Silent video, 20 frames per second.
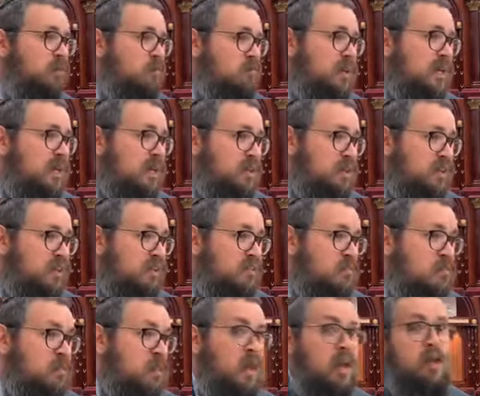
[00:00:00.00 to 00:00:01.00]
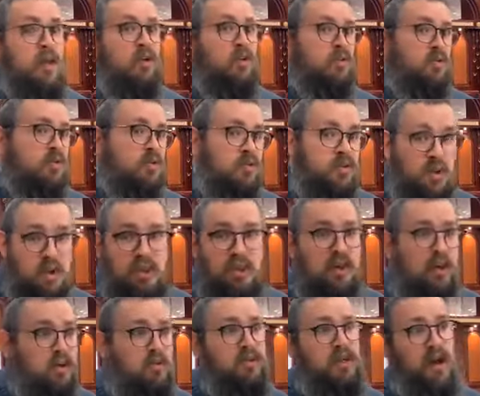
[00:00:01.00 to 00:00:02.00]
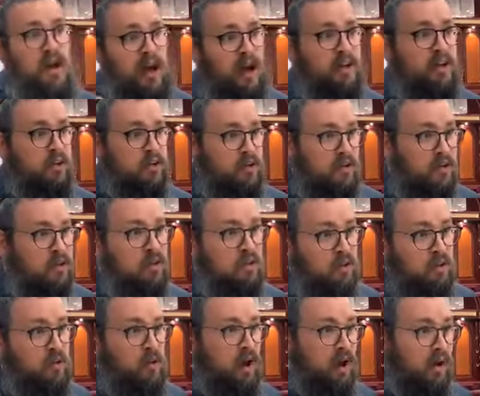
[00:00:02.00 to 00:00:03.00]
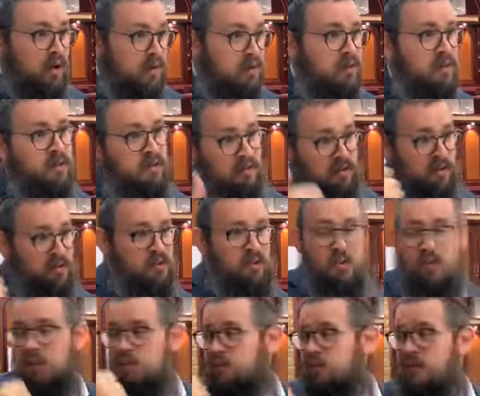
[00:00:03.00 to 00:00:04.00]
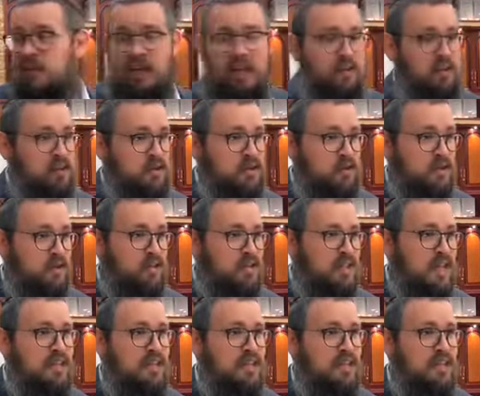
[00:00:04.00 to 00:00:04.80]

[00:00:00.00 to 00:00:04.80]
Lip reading: beneath it, so there, the higher you are, the closer you get to the source.